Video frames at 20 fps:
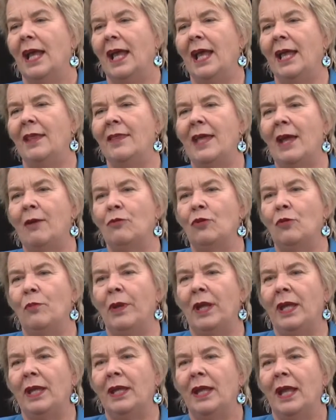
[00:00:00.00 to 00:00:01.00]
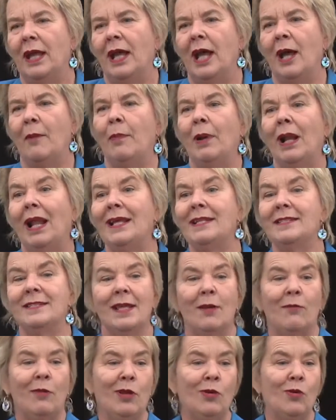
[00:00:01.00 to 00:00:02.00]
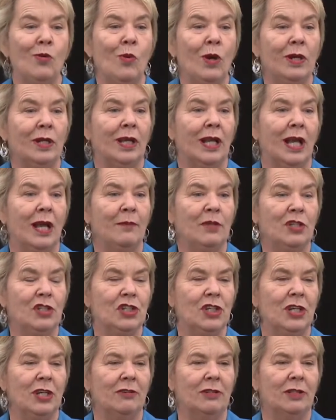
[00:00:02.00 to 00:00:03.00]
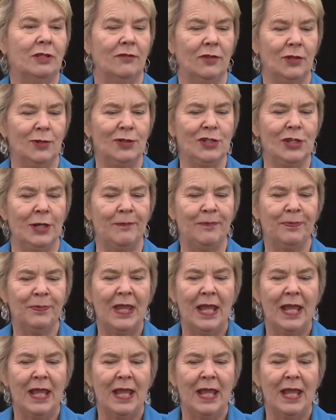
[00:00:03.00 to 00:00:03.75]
and that will be a place that we all want to come and share in the future.